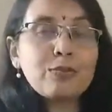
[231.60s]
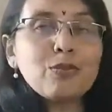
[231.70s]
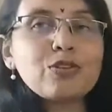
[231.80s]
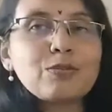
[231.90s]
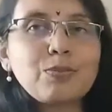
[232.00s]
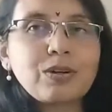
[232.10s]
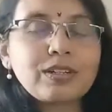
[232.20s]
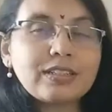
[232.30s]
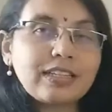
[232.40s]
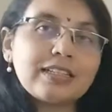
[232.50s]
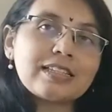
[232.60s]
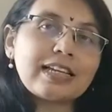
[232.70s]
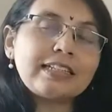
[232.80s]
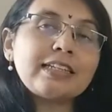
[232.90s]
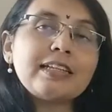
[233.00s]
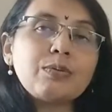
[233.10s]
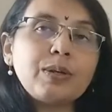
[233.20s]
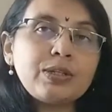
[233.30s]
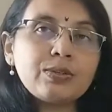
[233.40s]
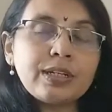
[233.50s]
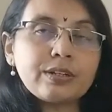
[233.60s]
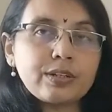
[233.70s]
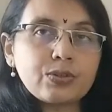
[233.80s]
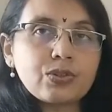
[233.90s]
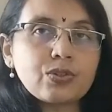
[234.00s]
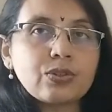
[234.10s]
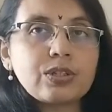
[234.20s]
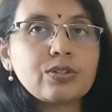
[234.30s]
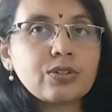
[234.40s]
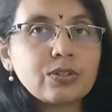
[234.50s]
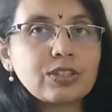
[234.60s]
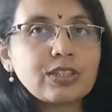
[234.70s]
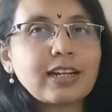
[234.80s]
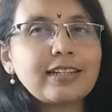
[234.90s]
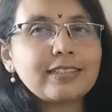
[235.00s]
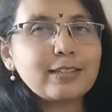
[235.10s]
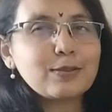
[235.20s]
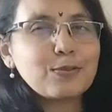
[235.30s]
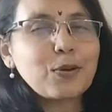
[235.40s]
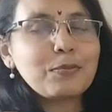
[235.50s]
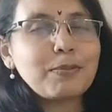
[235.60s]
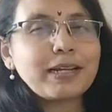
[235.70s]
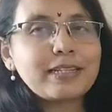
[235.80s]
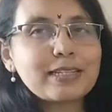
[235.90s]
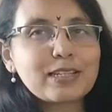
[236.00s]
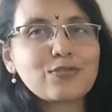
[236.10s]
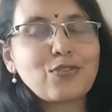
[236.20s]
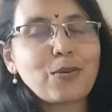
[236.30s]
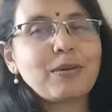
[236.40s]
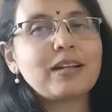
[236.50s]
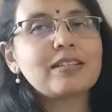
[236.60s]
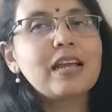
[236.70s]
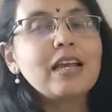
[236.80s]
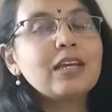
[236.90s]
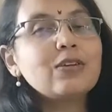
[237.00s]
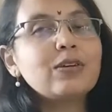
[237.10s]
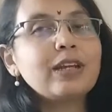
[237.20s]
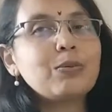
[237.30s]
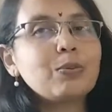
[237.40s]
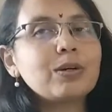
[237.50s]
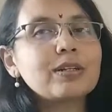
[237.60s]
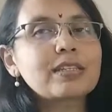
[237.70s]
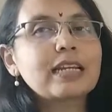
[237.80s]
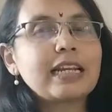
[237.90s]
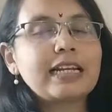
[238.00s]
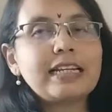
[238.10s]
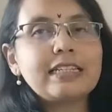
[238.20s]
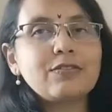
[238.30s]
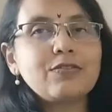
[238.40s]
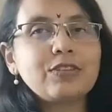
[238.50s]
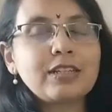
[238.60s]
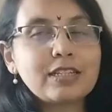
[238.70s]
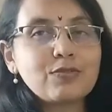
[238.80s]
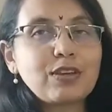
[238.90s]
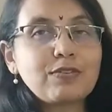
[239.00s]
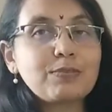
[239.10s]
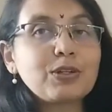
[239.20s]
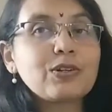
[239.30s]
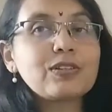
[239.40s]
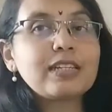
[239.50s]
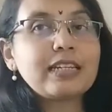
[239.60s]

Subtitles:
most important thing is, I think that when you introduce stories to your child in these small bite-sized formats, it works greatly in his favor, because he